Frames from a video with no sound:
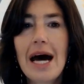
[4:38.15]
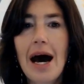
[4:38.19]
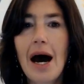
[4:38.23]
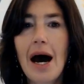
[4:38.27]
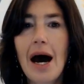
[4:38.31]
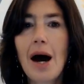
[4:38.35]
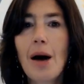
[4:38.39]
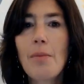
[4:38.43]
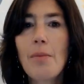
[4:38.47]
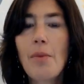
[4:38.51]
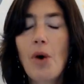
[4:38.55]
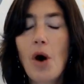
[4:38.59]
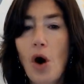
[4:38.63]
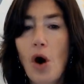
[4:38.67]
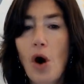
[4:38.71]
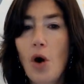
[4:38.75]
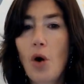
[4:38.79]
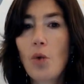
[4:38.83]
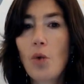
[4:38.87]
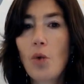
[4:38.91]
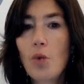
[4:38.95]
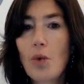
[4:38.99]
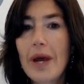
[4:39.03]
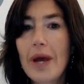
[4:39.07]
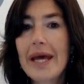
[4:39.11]

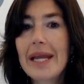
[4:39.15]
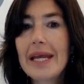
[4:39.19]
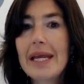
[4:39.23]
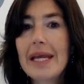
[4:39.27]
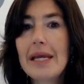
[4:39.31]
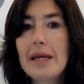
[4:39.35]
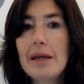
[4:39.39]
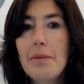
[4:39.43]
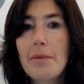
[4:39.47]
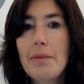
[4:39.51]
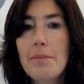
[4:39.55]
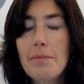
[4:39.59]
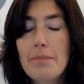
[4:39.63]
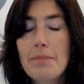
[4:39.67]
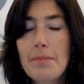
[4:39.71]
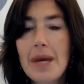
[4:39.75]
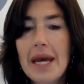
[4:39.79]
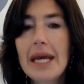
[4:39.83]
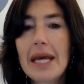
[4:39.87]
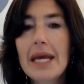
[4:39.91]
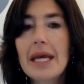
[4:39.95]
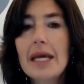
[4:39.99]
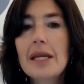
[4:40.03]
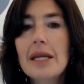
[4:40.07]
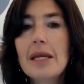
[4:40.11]
already
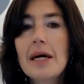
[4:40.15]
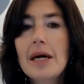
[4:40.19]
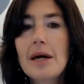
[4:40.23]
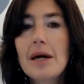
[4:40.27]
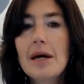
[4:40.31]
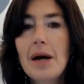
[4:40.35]
made